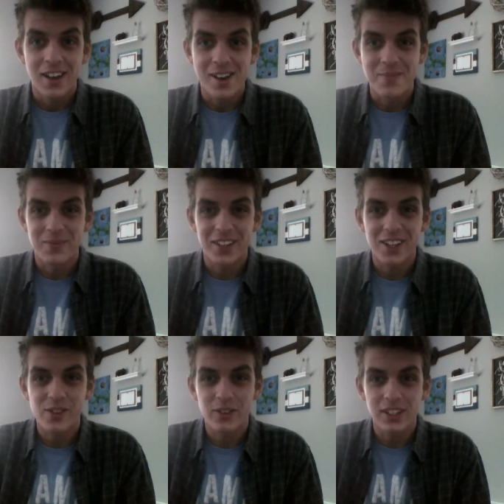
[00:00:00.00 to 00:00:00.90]
Um,
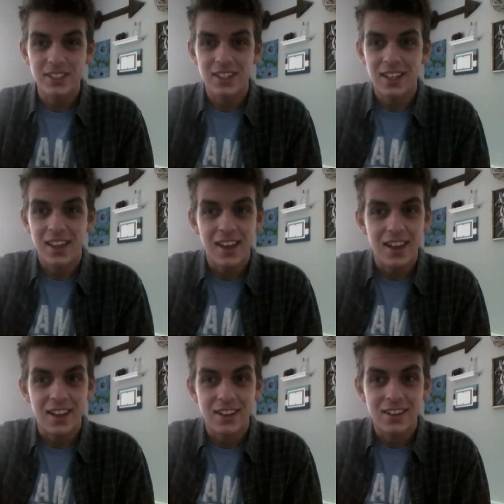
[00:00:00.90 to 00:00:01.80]
thank you for listening,
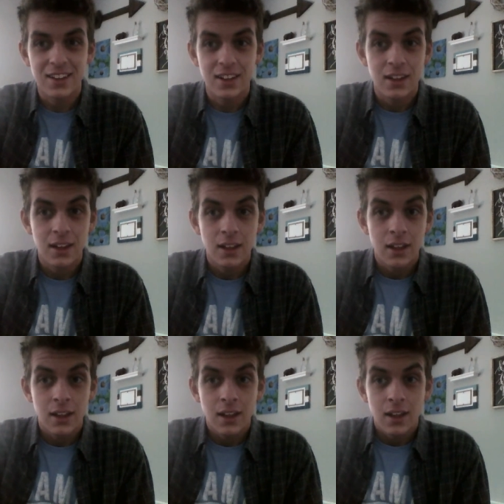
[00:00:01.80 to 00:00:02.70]
and
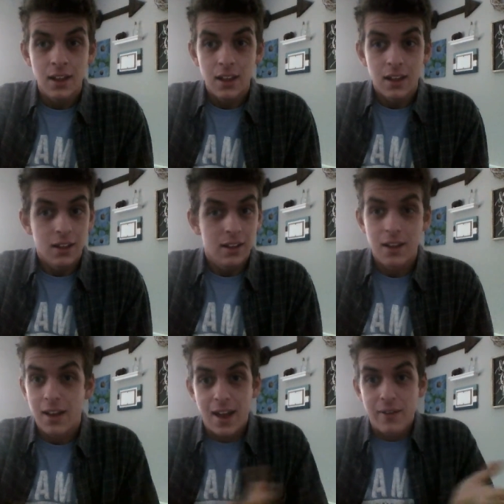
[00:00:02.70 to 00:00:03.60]

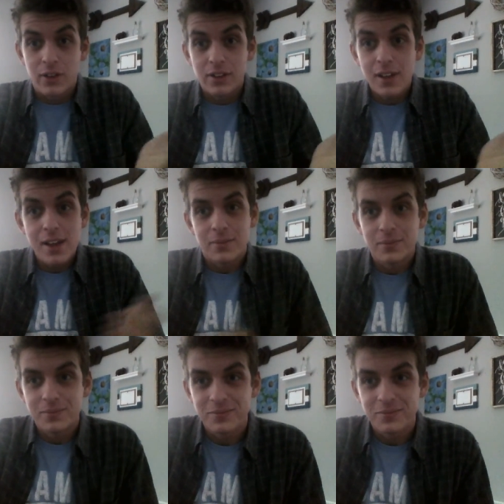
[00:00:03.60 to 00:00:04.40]
have a good day.